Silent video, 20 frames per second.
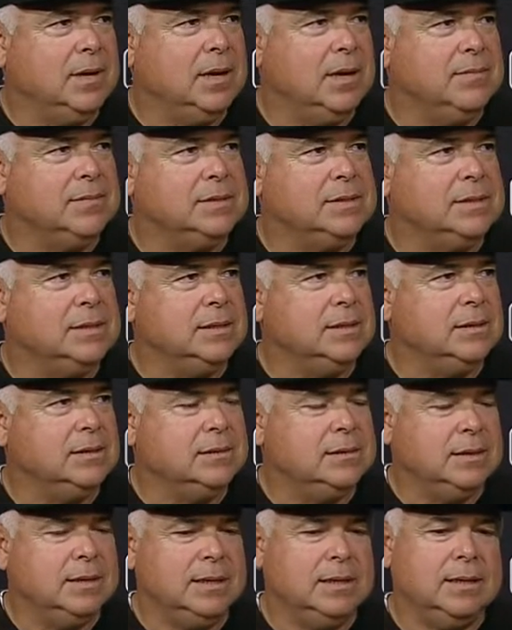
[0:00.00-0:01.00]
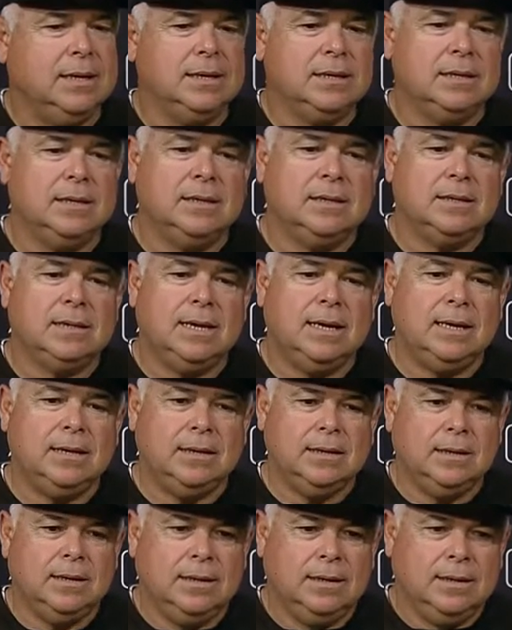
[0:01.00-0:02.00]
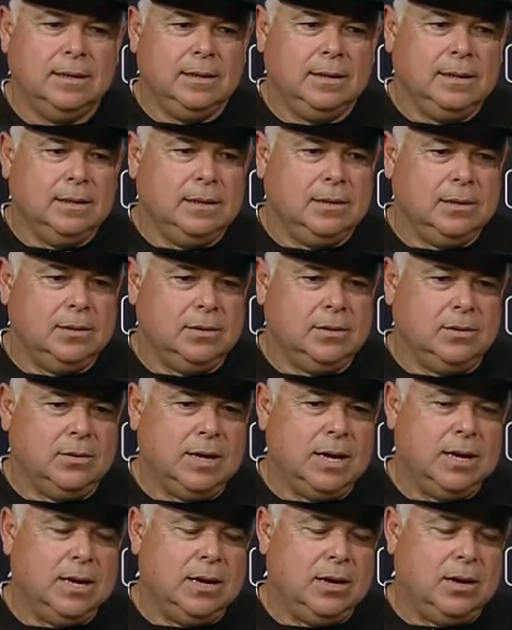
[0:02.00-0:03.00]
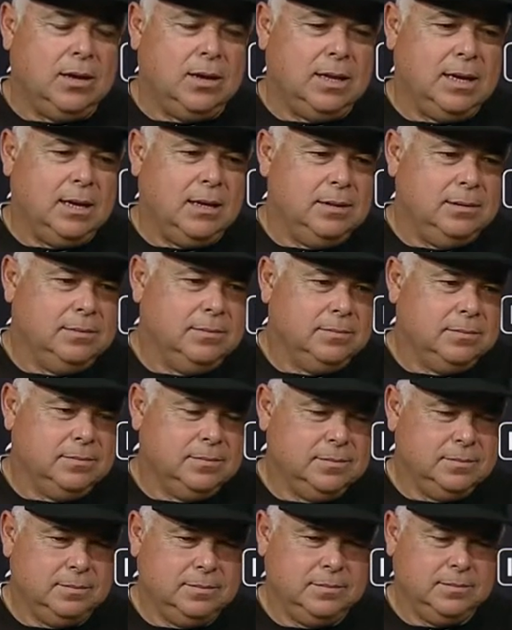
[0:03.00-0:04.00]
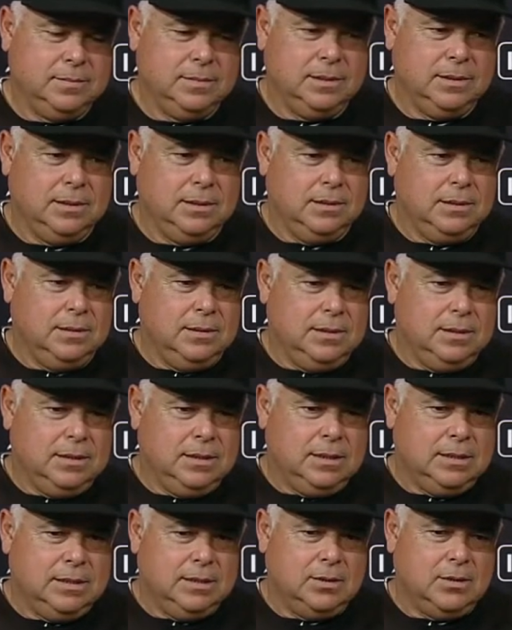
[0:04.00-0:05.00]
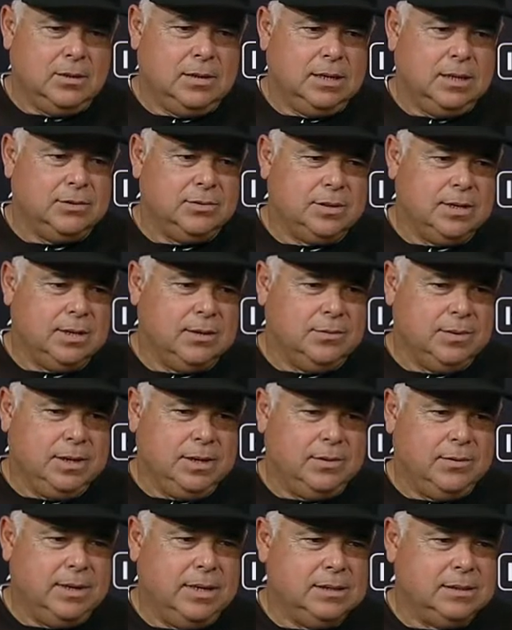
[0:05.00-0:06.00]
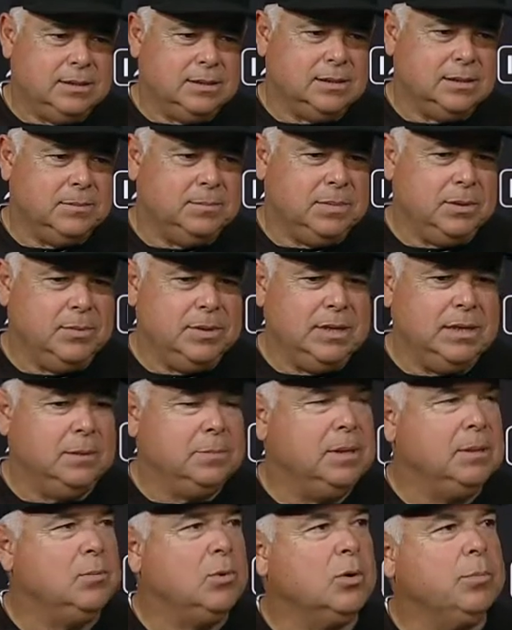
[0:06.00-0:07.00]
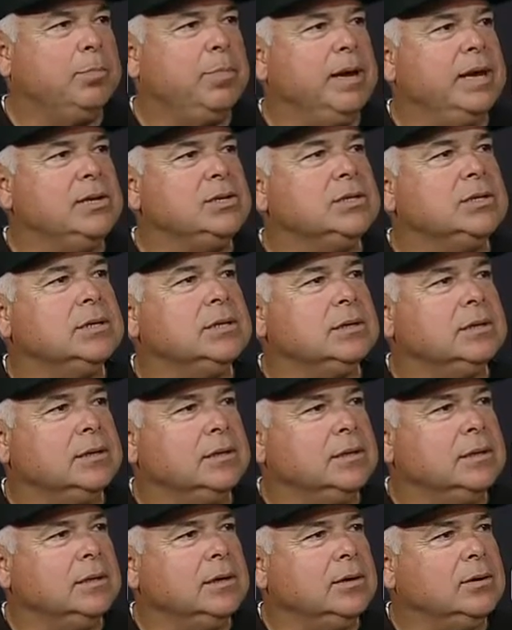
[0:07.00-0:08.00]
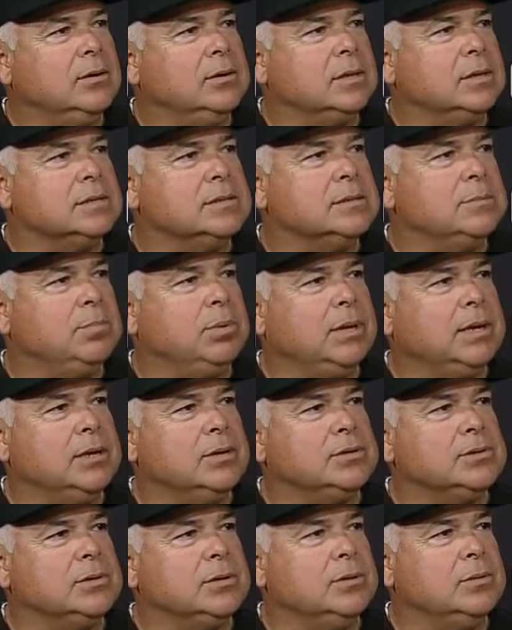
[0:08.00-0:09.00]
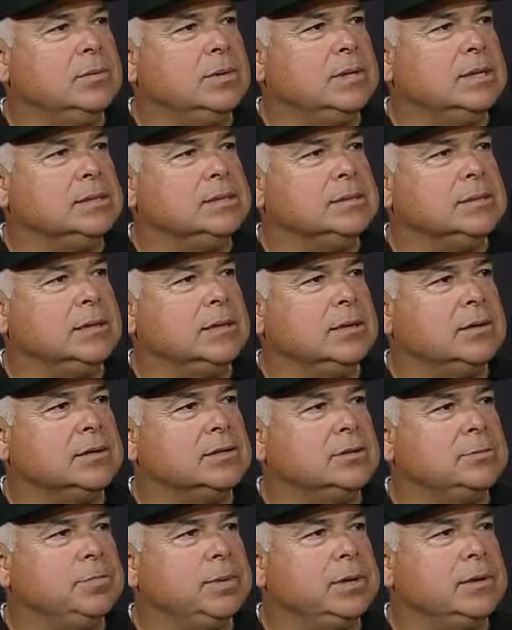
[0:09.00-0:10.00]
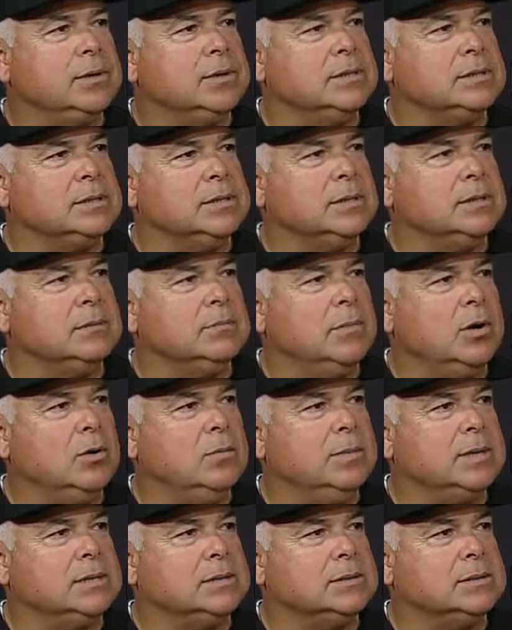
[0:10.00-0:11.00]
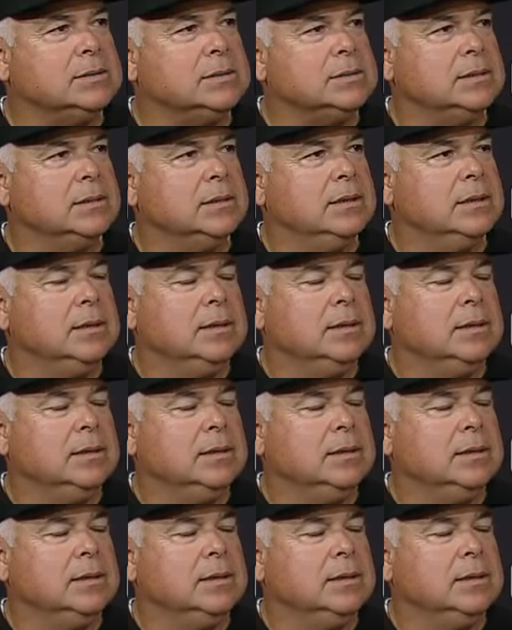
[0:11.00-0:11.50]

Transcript: obviously. And I think that, you know, I all I. I think all I try to reiterate is just simply we need to be more patient, you know, because the players are the ones that are experiencing the moments,